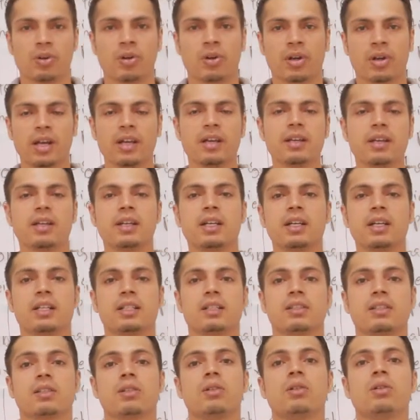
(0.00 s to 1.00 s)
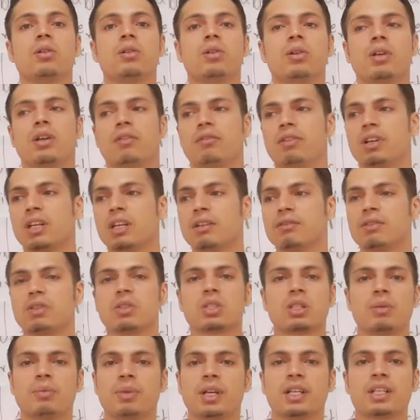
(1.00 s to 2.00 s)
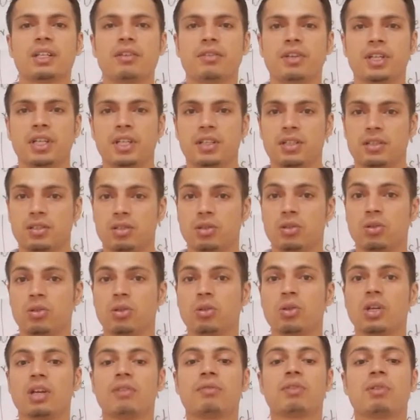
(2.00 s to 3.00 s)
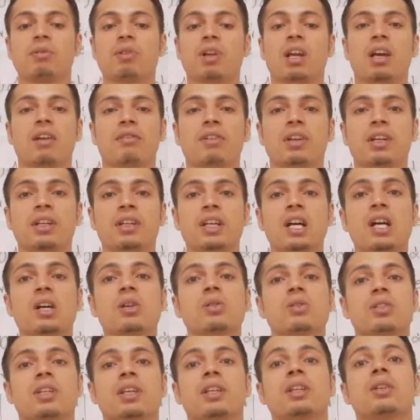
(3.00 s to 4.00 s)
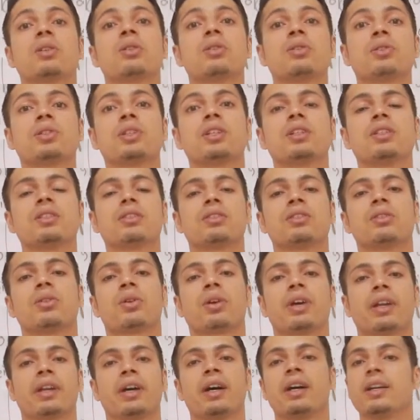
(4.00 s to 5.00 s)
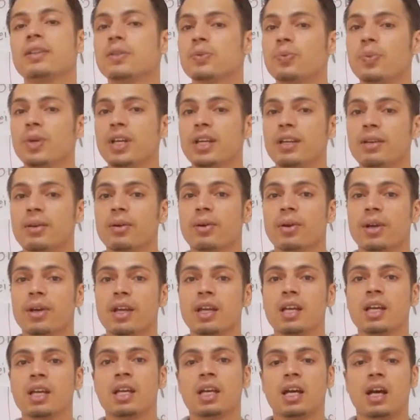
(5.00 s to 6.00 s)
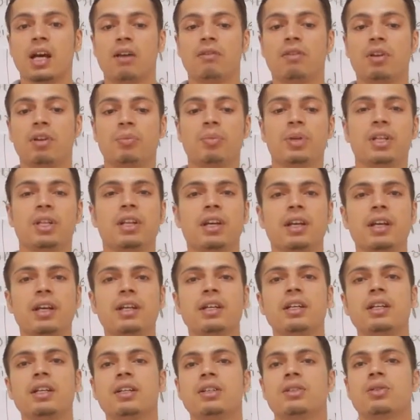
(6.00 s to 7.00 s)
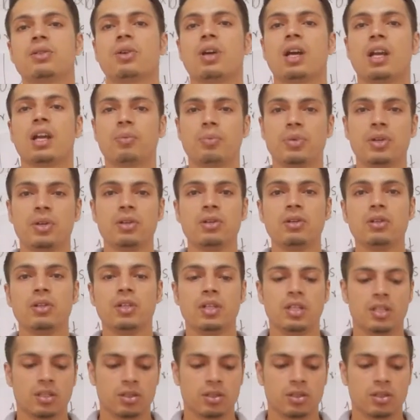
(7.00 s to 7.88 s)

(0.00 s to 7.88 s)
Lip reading: Okay, so I will give you some activities to do. If you will have any doubts and questions, you can ask me. Okay, I will be there to help you.